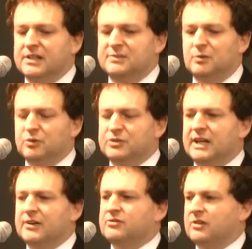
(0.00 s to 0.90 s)

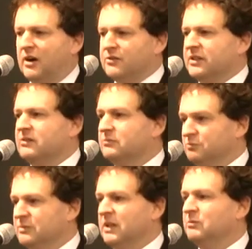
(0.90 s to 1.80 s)
small-scale trials that could,
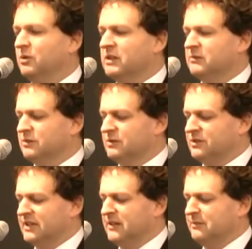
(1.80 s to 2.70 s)
you know, work towards
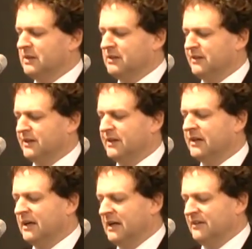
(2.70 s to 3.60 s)
sustainability,
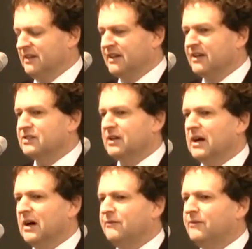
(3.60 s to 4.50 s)
then, then it is
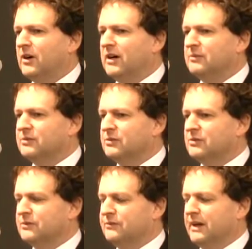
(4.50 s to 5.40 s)
a, a viable
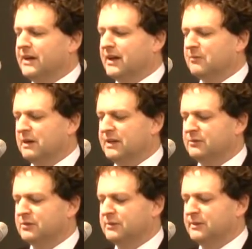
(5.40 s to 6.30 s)
source of funding and one
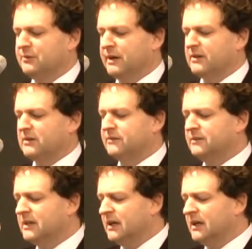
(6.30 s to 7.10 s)
you ought to be aware of.